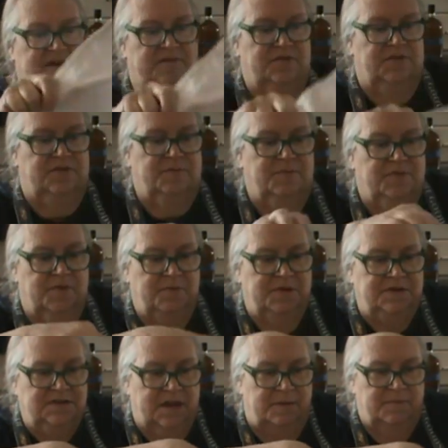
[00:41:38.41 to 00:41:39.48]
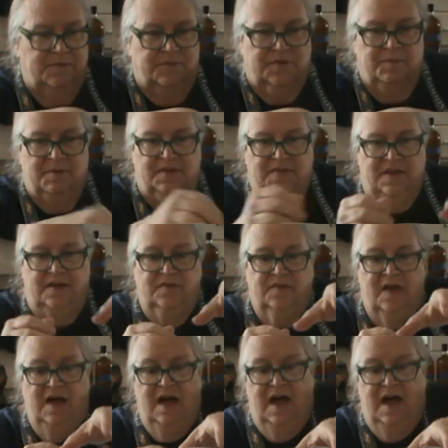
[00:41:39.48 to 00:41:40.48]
I've used them so many times for so many things.